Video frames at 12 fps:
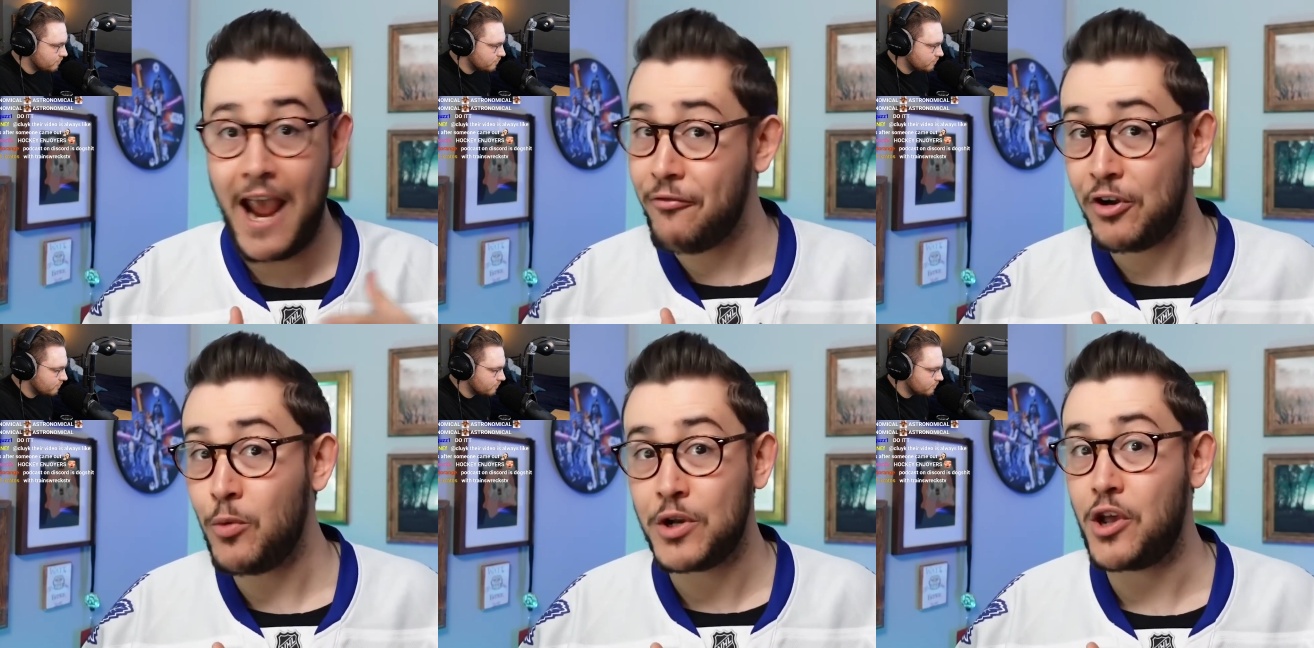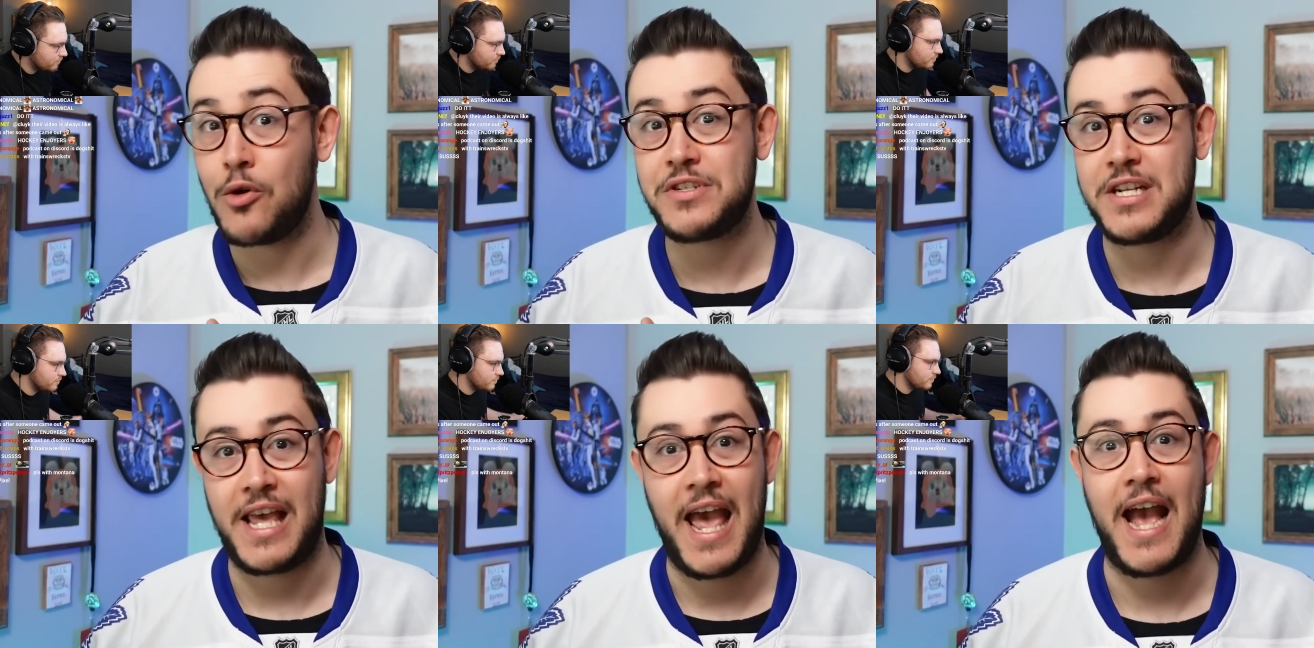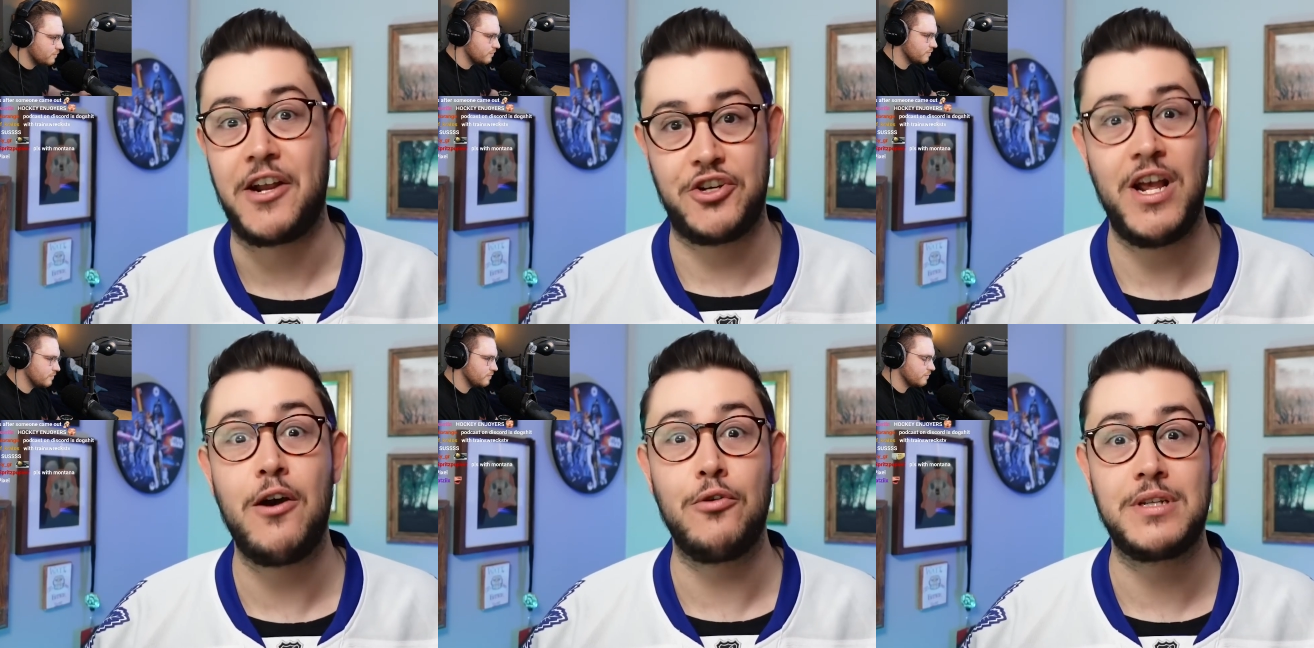Speaker 1: everyone goes to
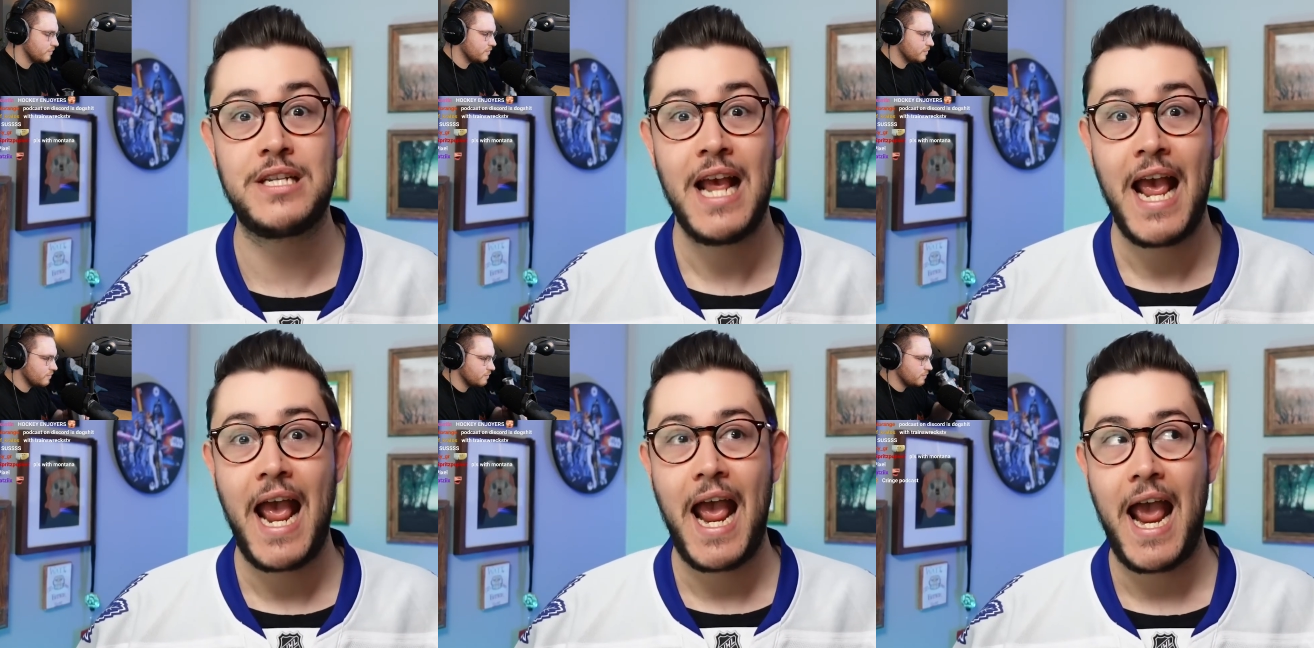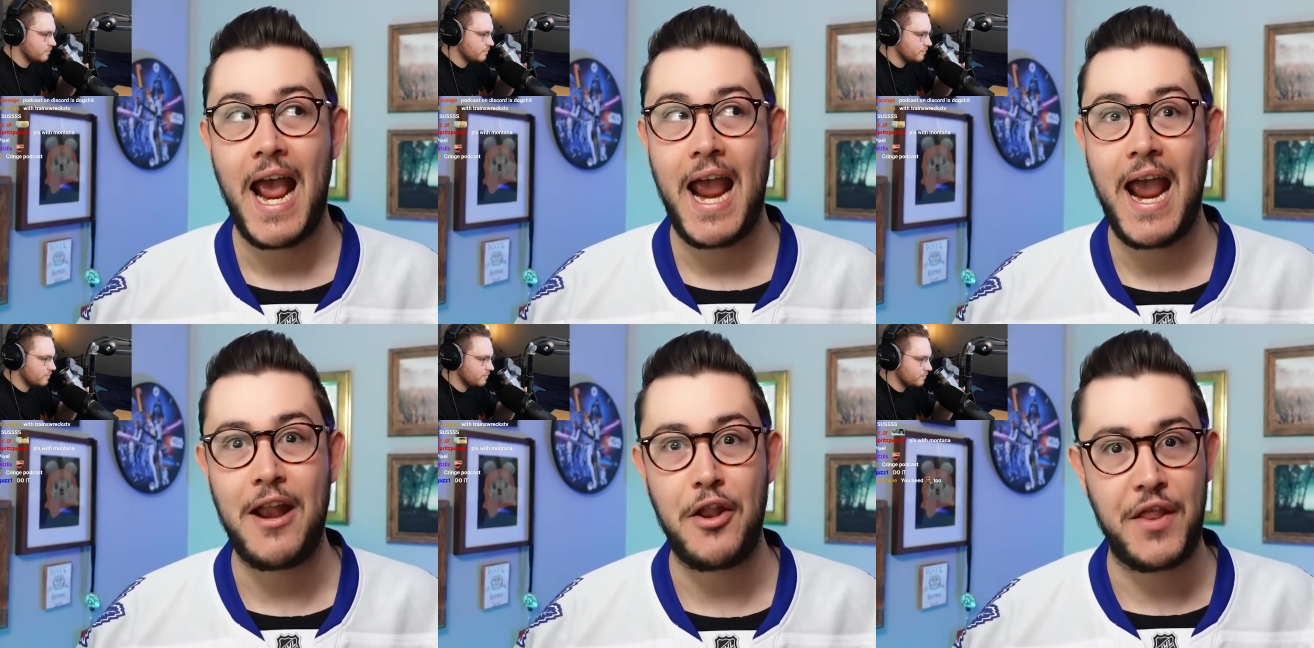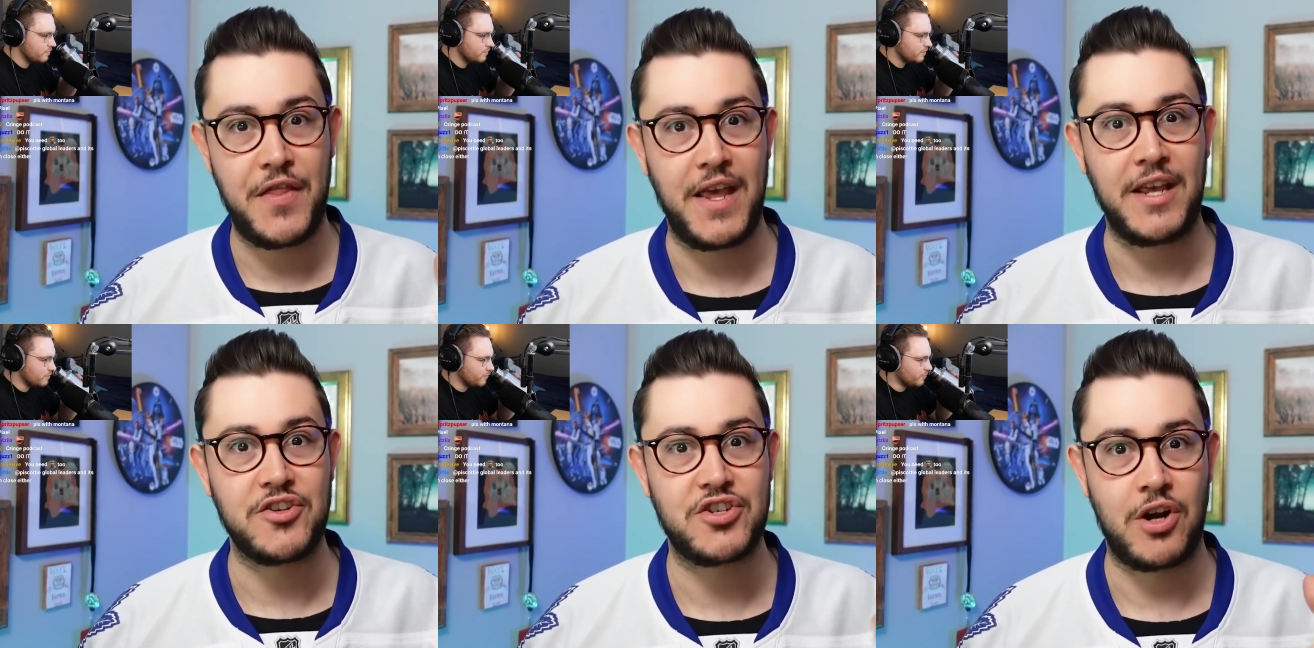cash out and
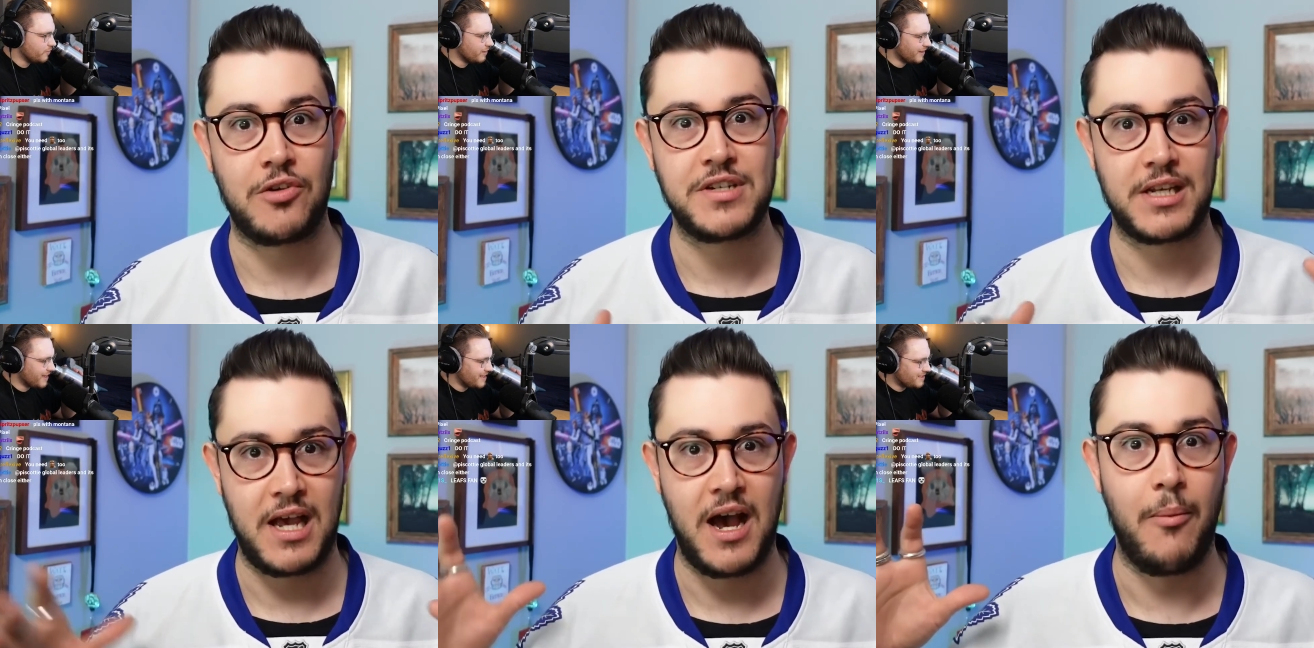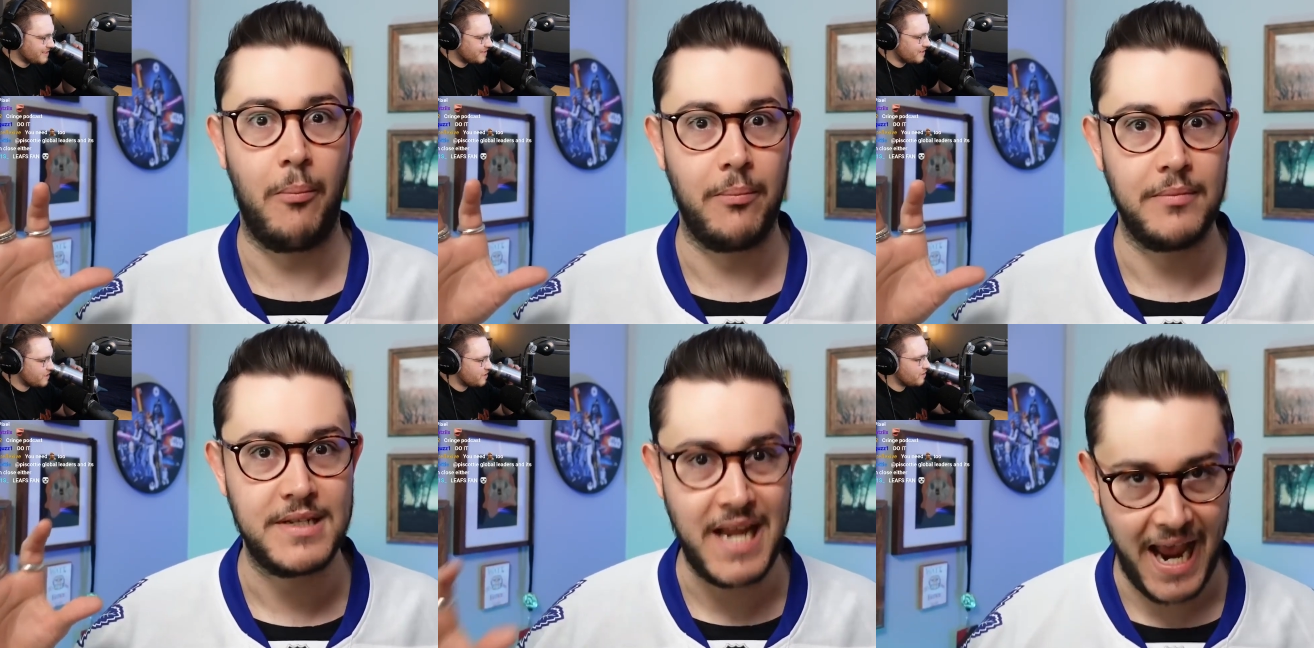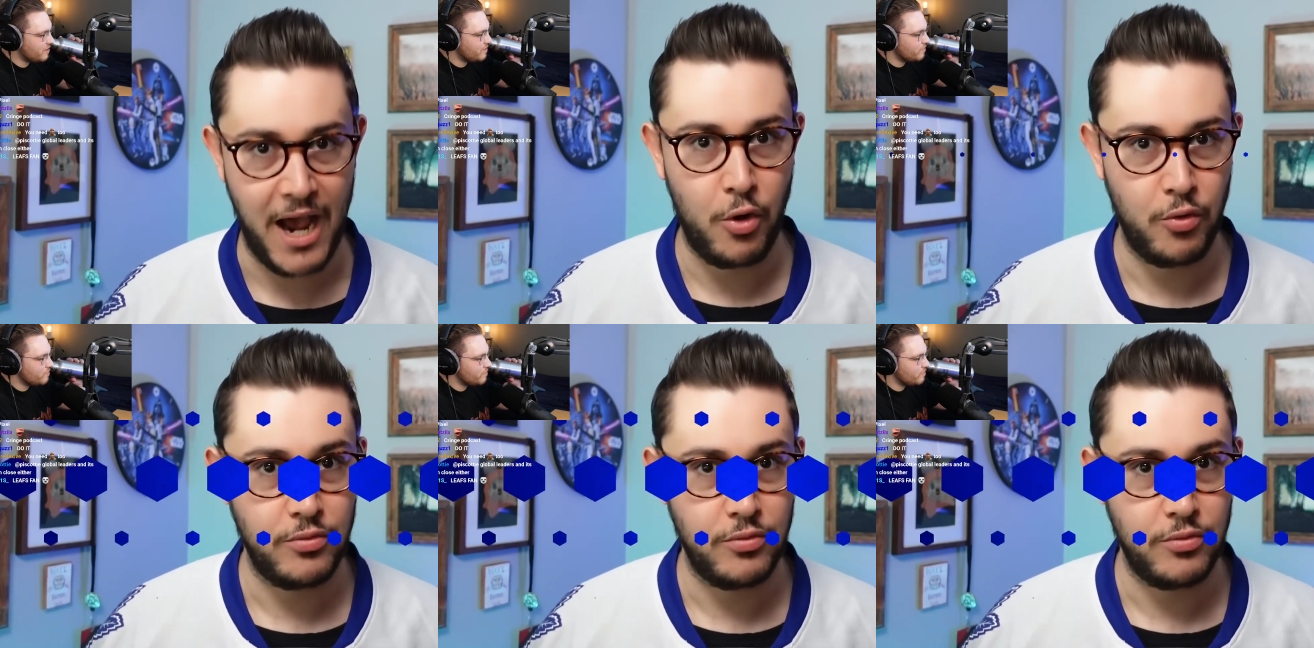things start to come down?